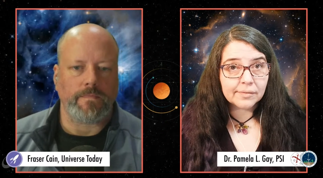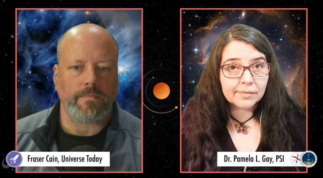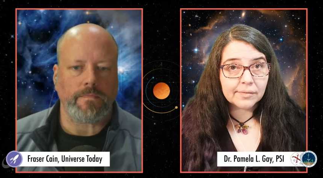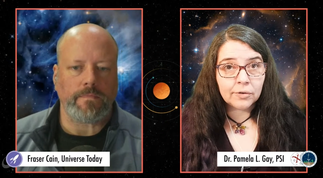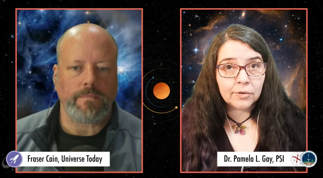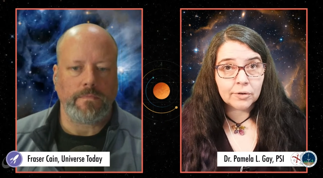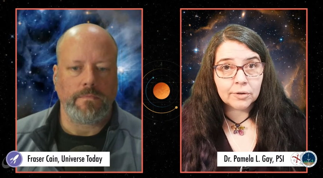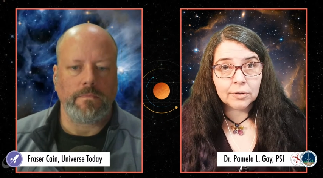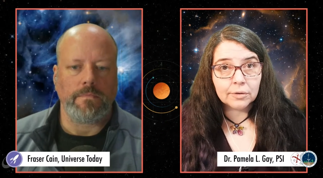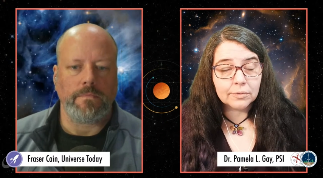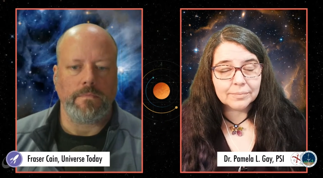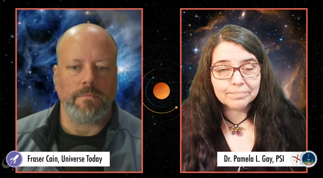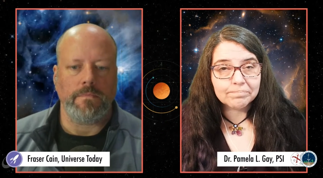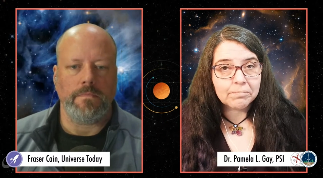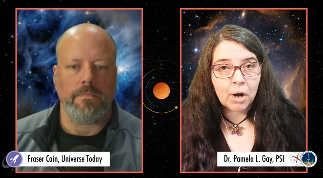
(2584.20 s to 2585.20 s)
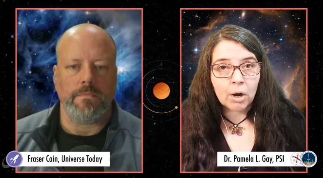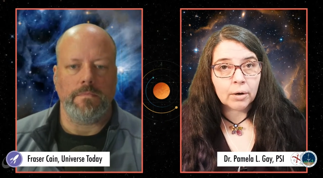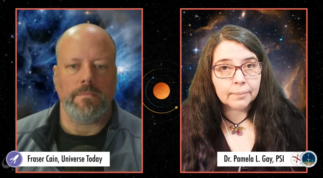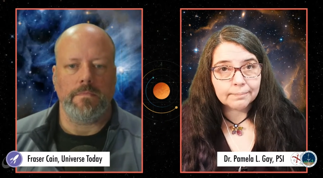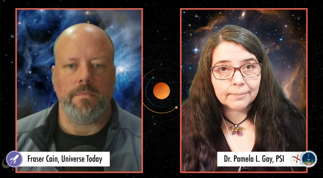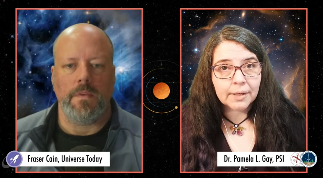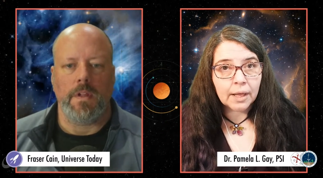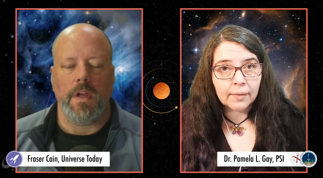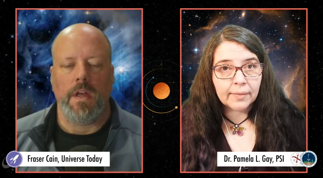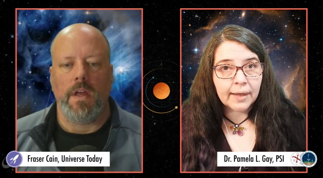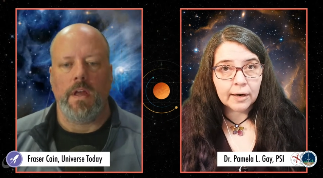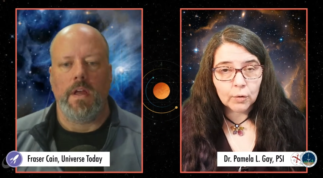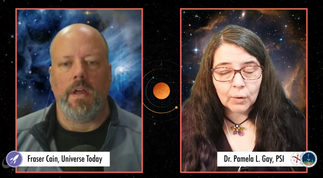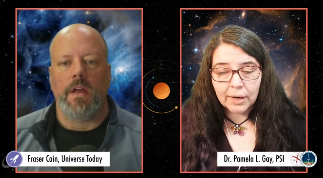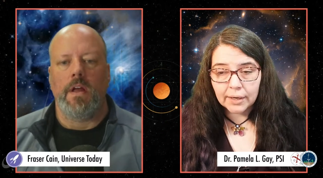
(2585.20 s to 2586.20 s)
Speaker 1: extender are not
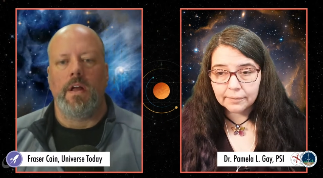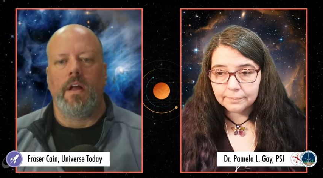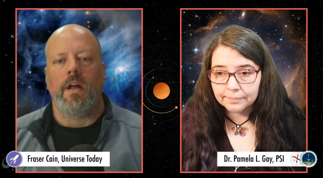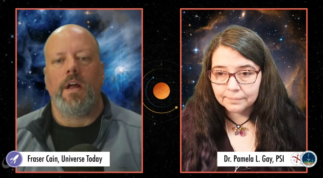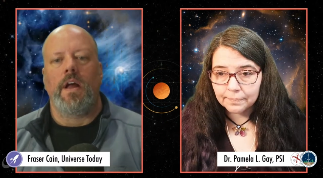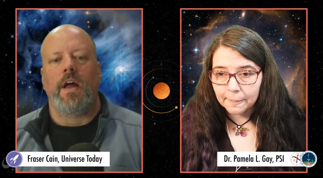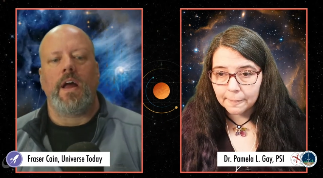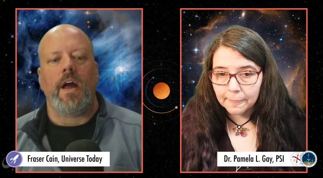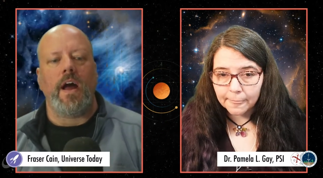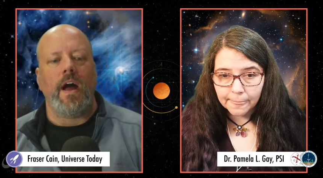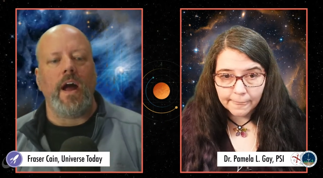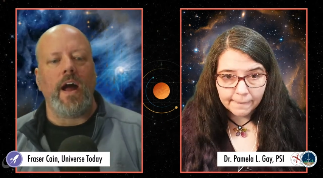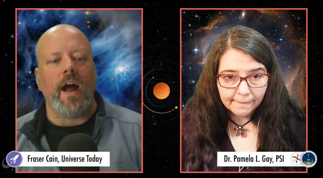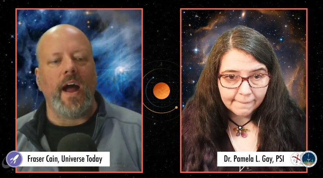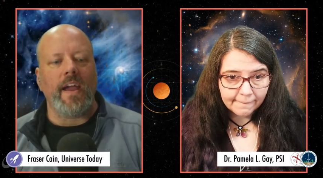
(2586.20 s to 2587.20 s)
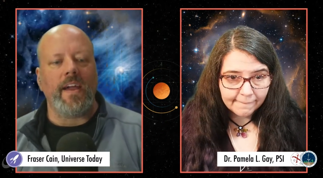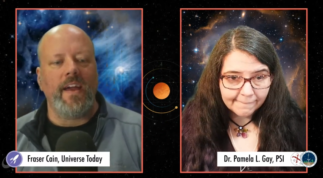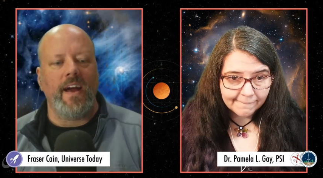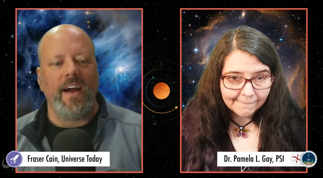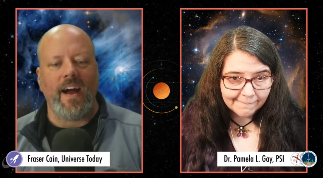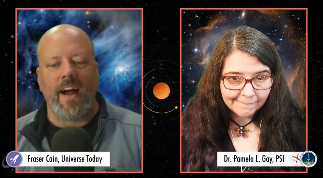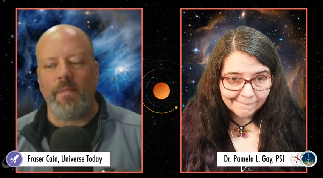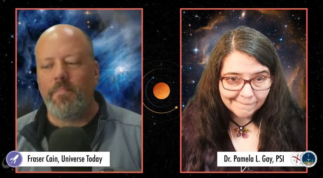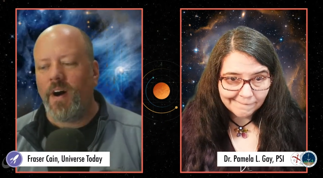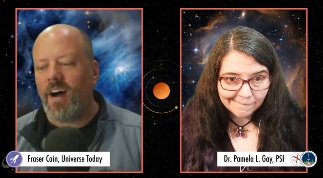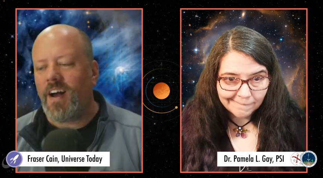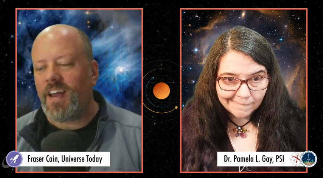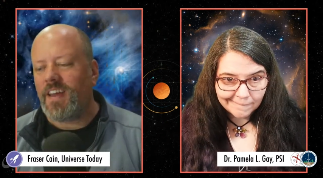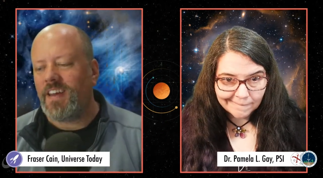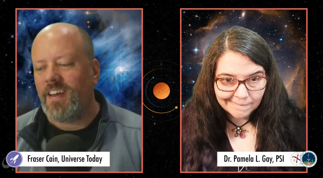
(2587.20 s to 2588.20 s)
that great.
Speaker 2: I I
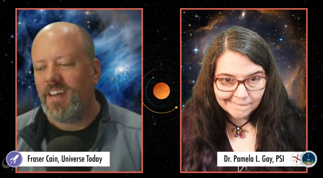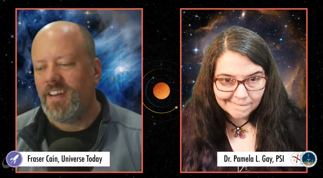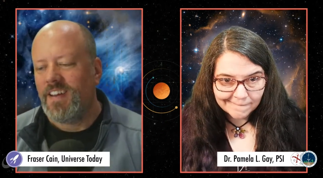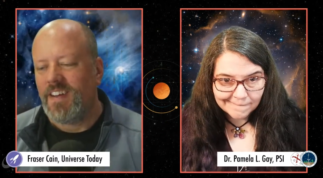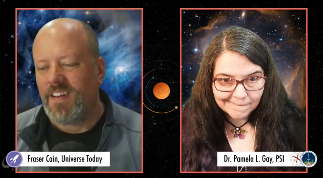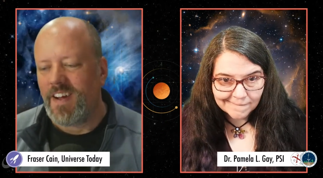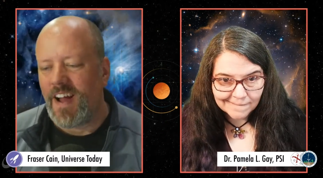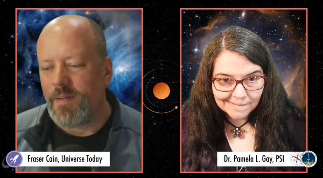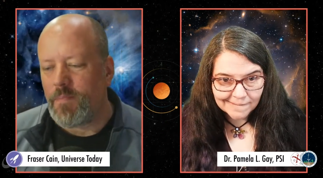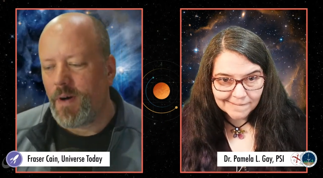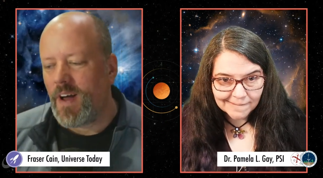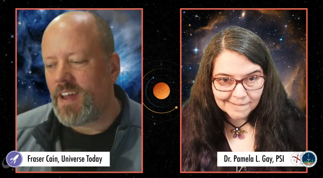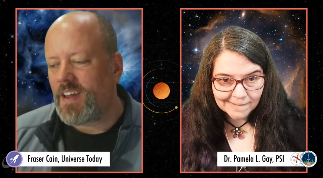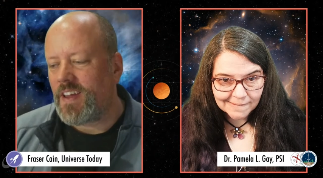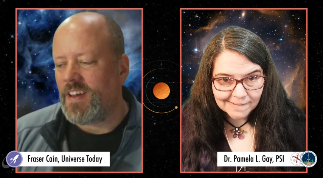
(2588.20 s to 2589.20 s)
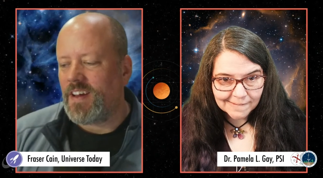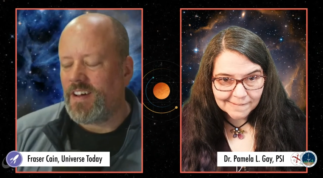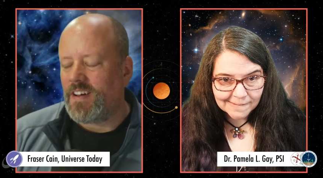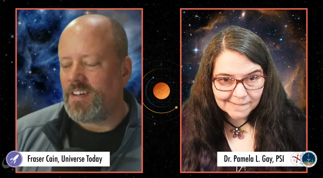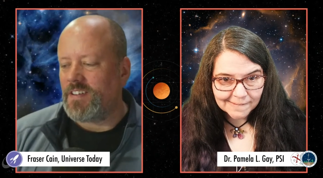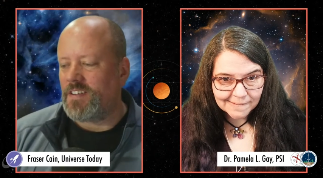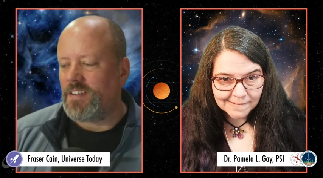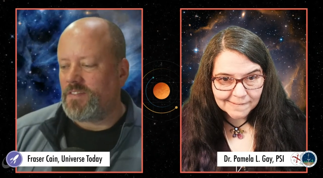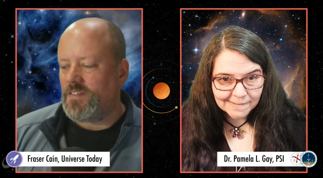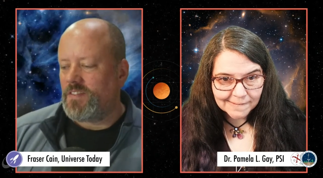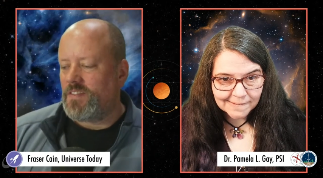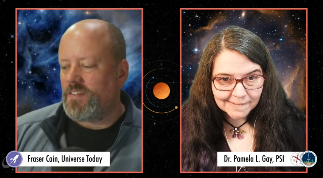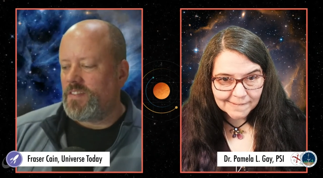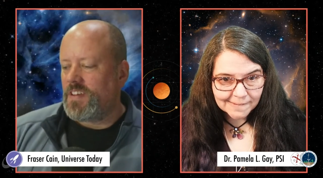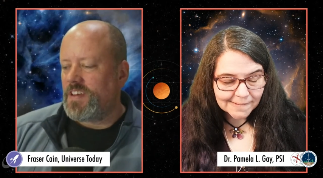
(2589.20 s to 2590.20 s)
buy I buy uh
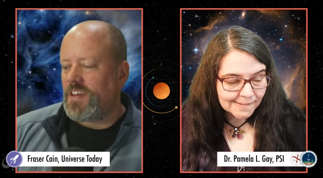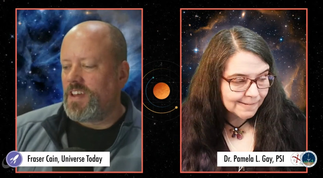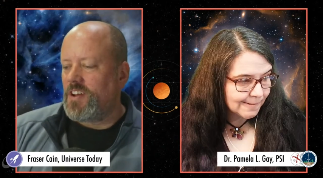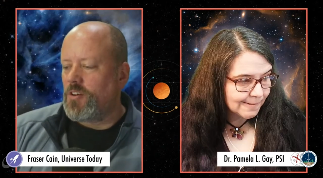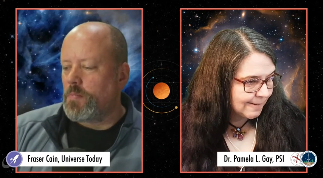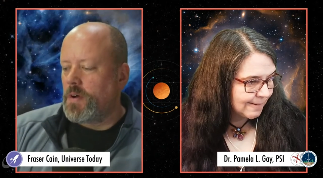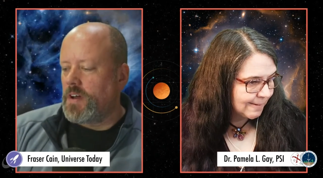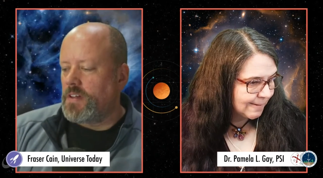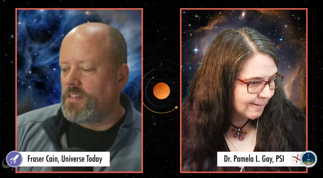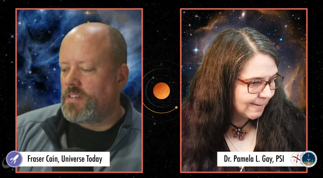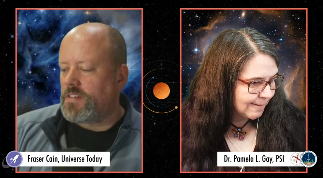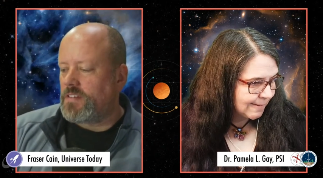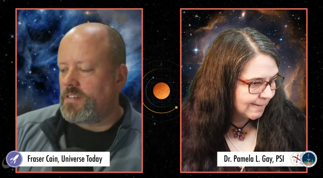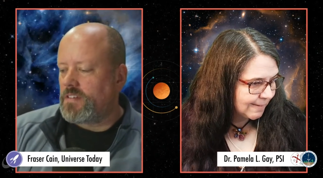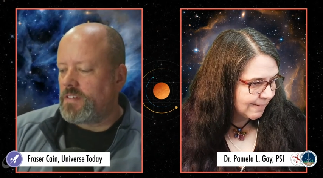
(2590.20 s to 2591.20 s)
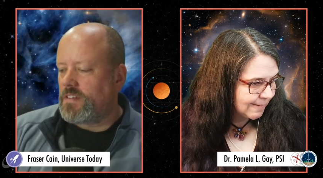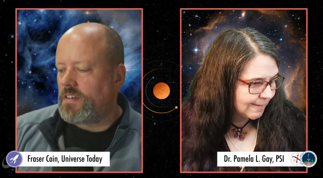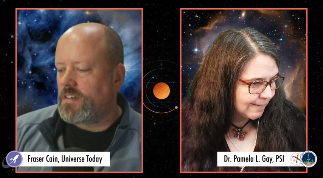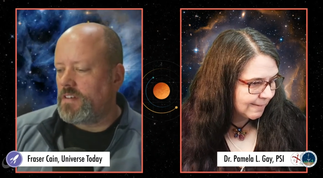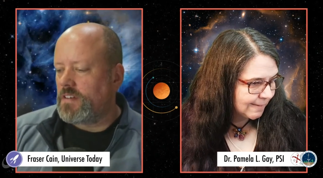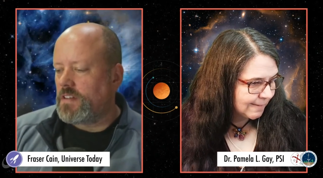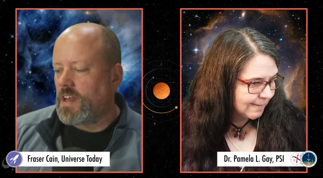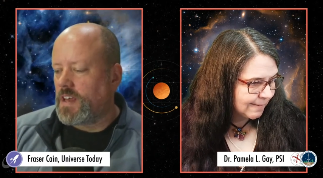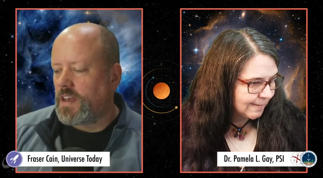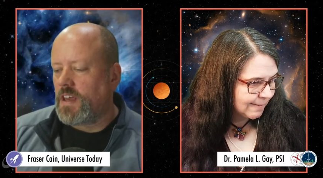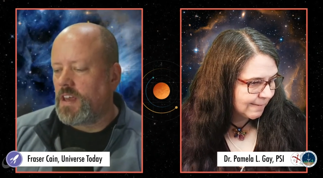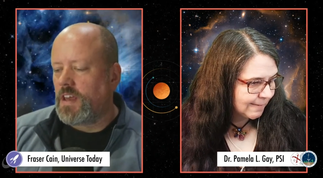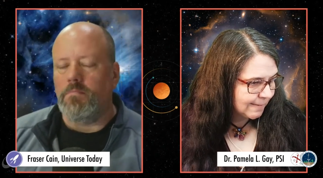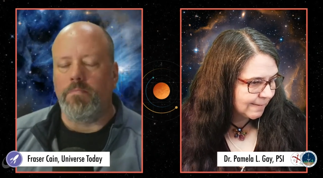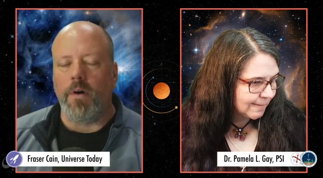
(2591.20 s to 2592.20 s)
earbuds like
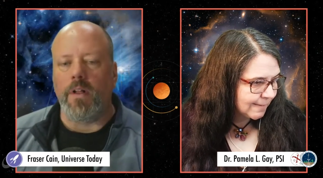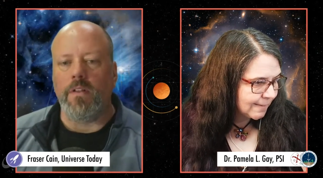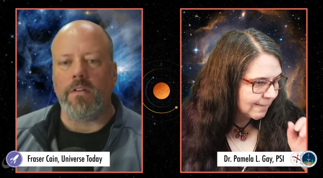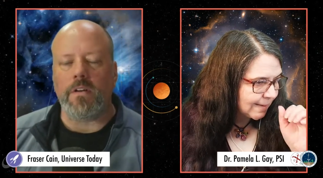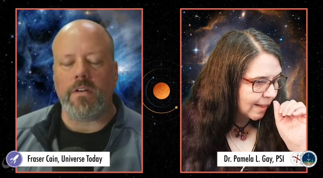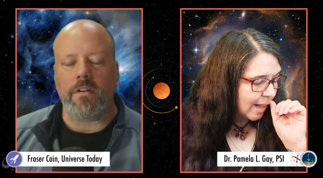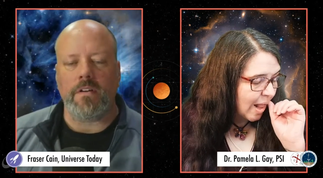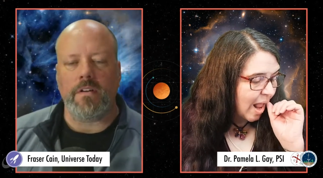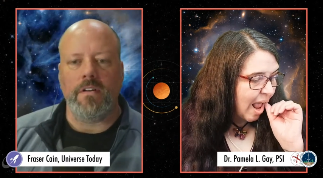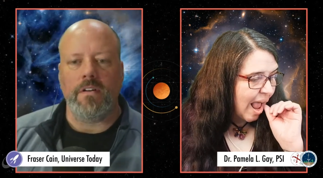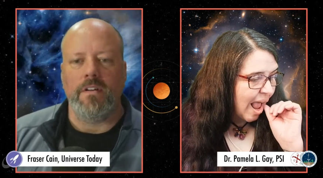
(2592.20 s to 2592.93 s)
in bulk